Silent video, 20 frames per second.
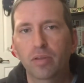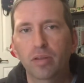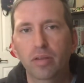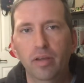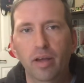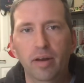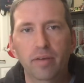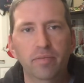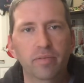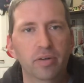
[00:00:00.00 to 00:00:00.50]

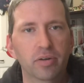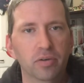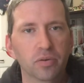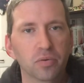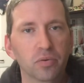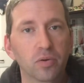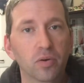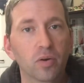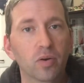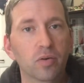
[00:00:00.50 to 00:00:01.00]
kind of in a
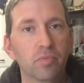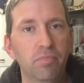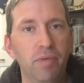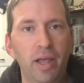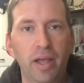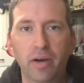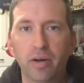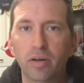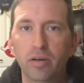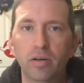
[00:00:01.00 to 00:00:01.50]
heroic
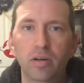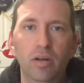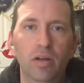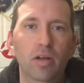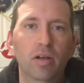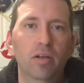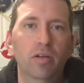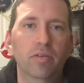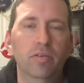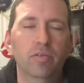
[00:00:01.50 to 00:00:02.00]
manner
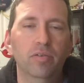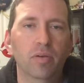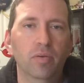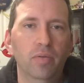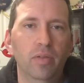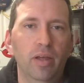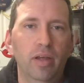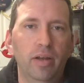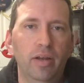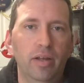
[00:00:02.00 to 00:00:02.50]
so
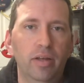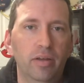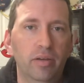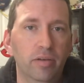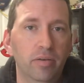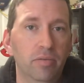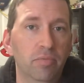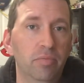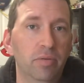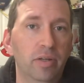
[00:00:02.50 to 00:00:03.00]
that he
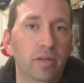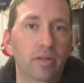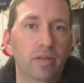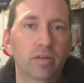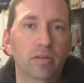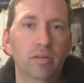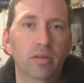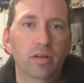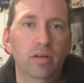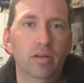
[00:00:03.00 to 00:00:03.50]
couldn't be
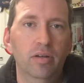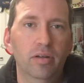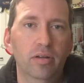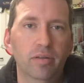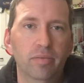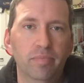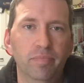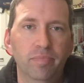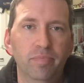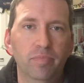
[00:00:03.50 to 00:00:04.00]
uh,
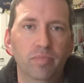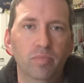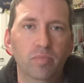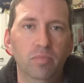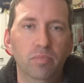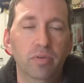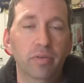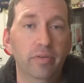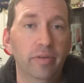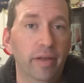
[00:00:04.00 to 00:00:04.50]

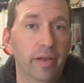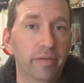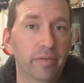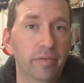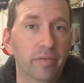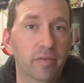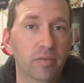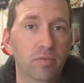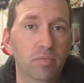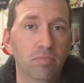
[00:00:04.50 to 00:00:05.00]

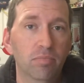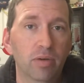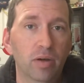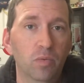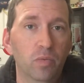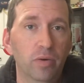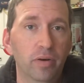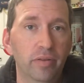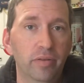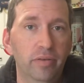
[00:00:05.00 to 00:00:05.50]
possessed by
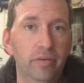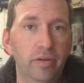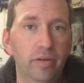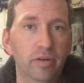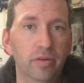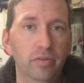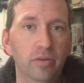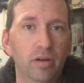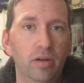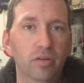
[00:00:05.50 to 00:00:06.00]
one of the
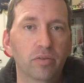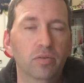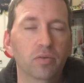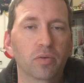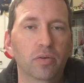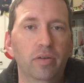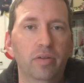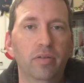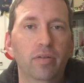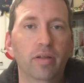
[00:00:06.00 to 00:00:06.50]
terror dogs? Or
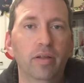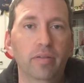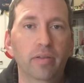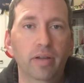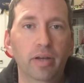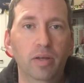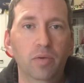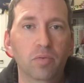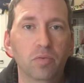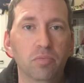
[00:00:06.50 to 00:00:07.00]
do you think that
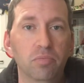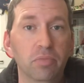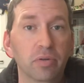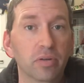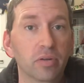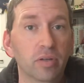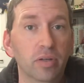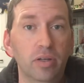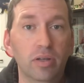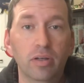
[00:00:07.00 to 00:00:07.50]
he was
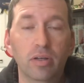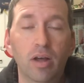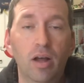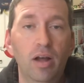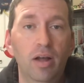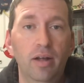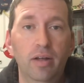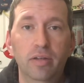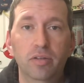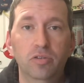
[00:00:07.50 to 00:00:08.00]
merely
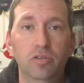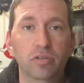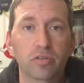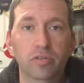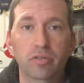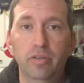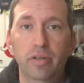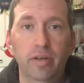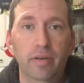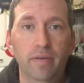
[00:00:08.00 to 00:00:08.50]

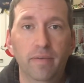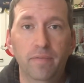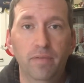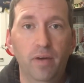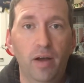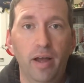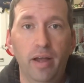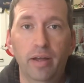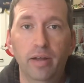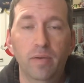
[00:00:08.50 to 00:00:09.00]
just in a
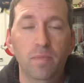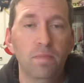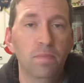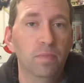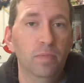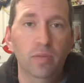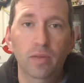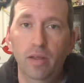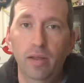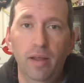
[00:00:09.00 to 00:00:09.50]
fight
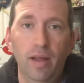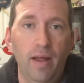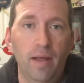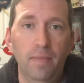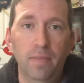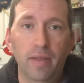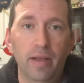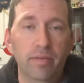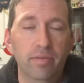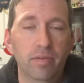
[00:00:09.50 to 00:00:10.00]
and
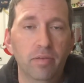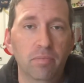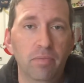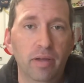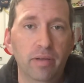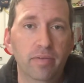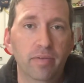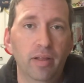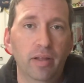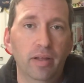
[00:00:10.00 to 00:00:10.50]
that's the
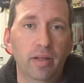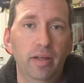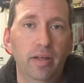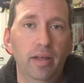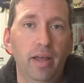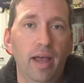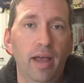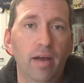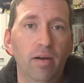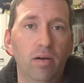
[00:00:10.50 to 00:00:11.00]
best thing he had